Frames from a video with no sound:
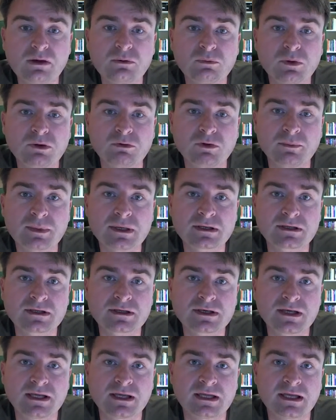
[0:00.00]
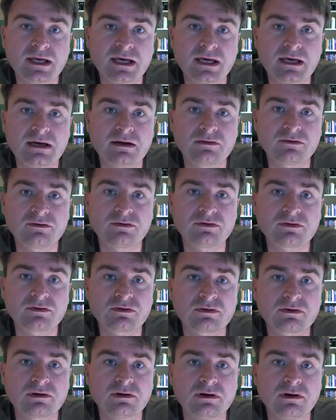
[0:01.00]
We will be looking
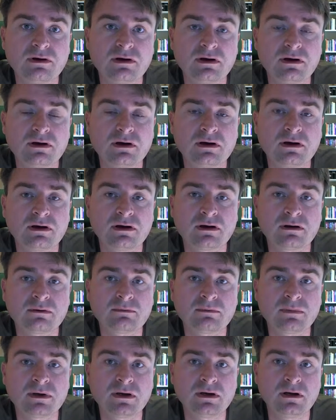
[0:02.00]
at um,